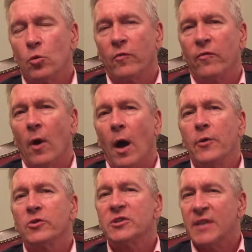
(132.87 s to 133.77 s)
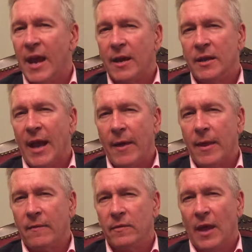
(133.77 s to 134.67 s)
sort of understanding how,
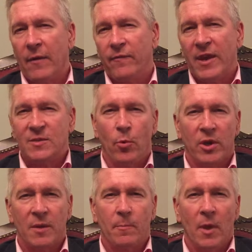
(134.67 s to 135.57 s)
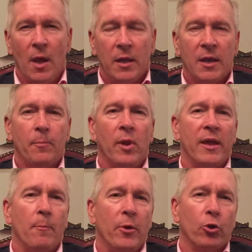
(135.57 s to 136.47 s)
that, how Facebook can, can play
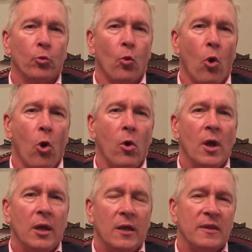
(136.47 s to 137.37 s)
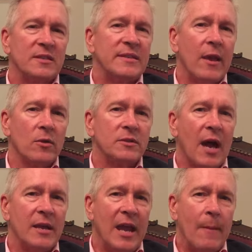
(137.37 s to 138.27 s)
a bigger role in the sales
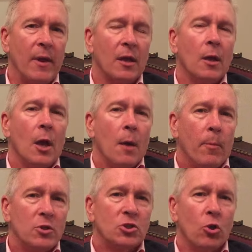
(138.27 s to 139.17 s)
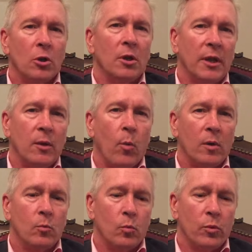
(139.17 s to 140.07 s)
dynamic. But certainly
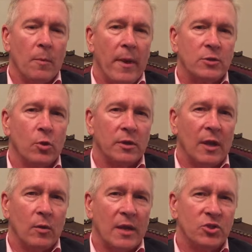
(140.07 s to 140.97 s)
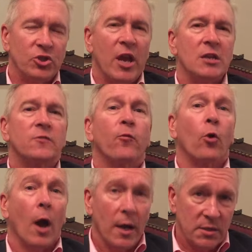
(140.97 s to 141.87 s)
what the metric that has changed
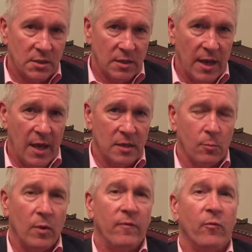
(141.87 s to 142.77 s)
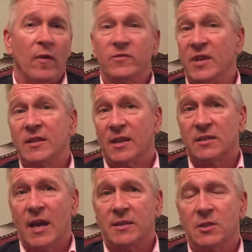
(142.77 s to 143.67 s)
for us and we've, we've seen
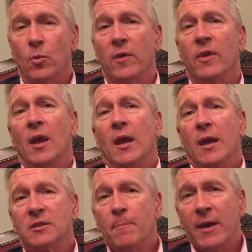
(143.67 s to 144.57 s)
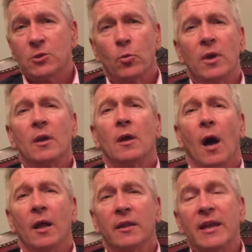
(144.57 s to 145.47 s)
successes with is measuring
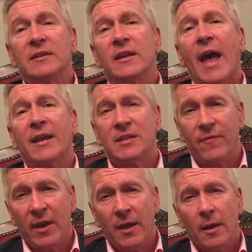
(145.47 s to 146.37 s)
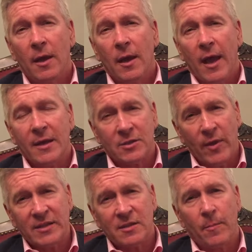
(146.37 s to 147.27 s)
uh, LinkedIn activity. And so
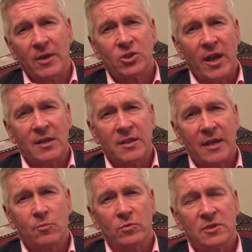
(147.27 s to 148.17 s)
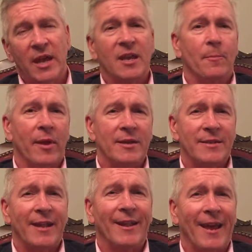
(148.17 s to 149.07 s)
that's the big change that's taking place
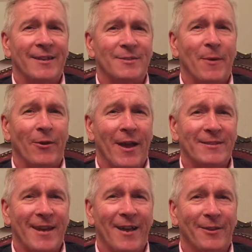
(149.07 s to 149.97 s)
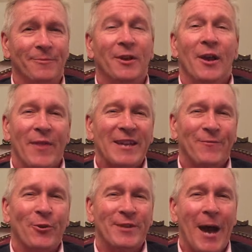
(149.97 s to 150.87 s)
at Atlantis Paradise Island. Thanks
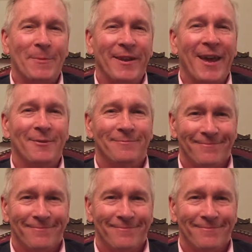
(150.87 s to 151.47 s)
for your time today.